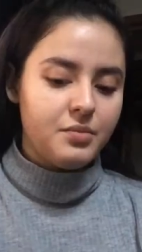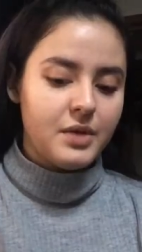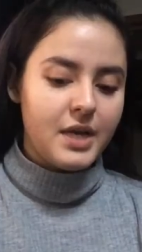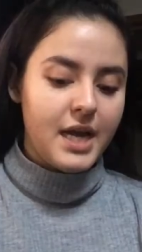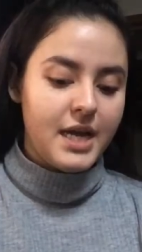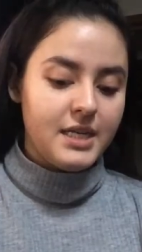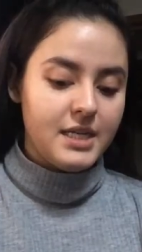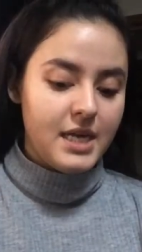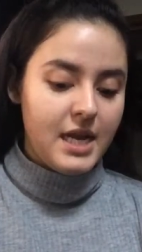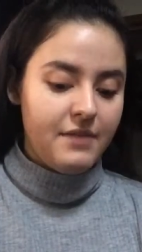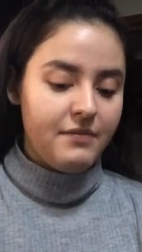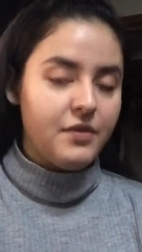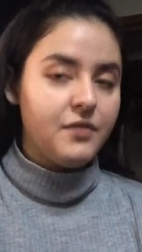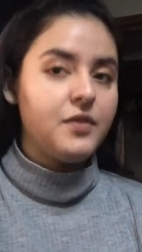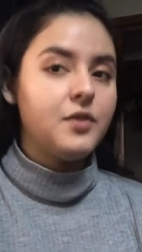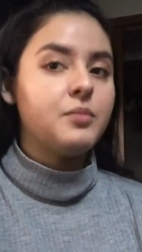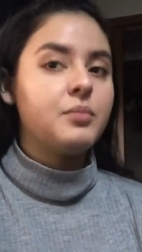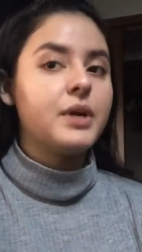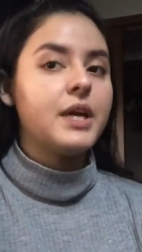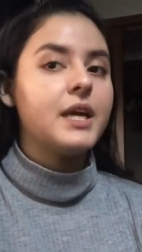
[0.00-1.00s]
I did have a
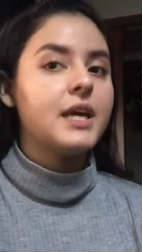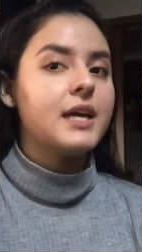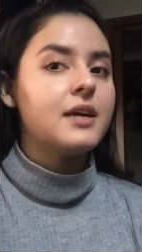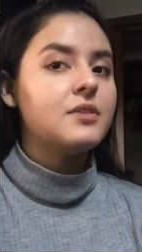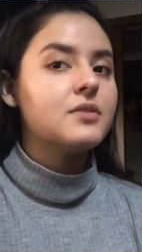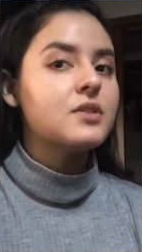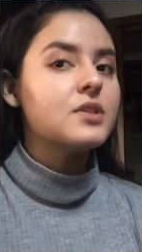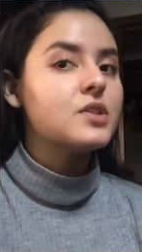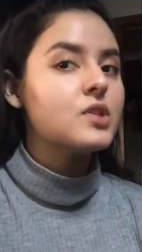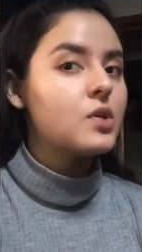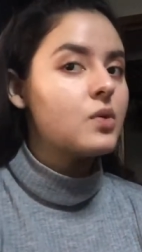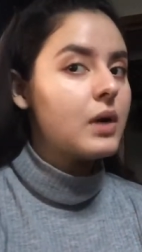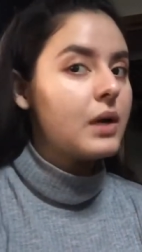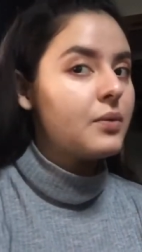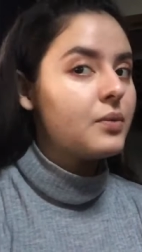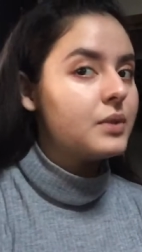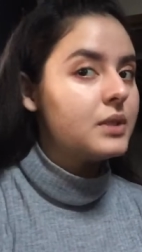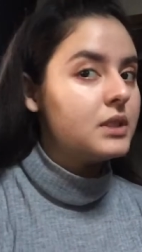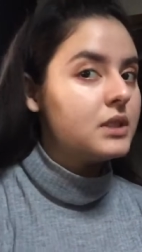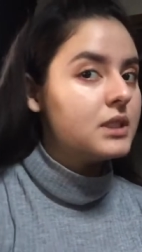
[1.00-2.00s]
few breakouts, so I
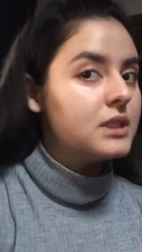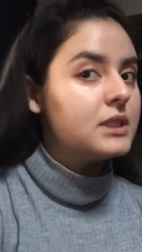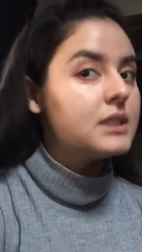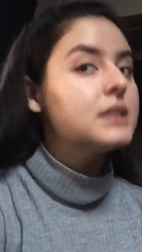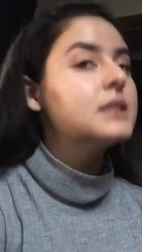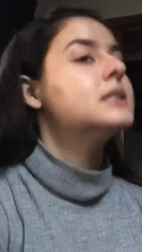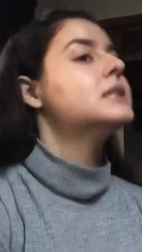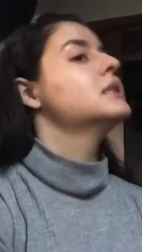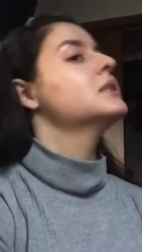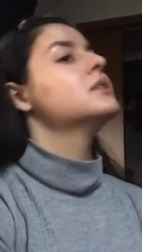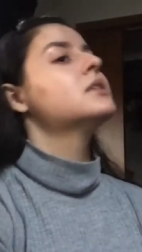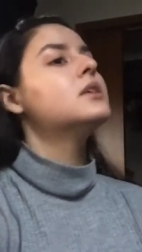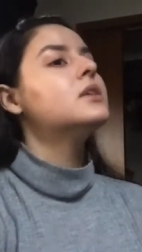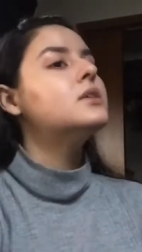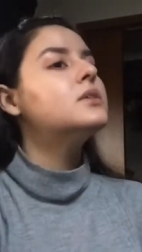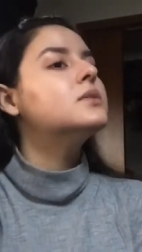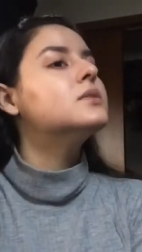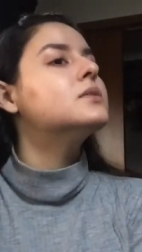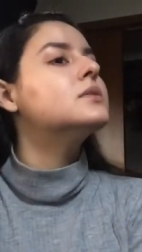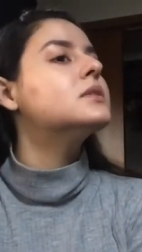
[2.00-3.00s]
will conceal
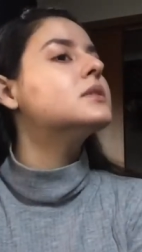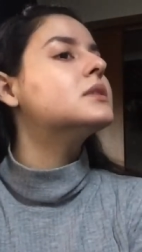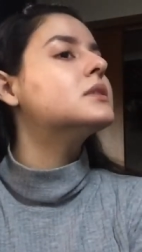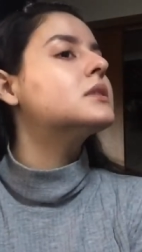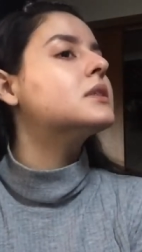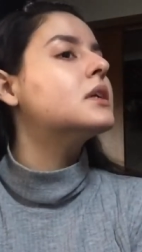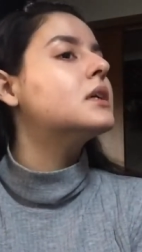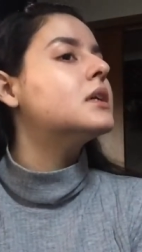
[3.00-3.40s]
those.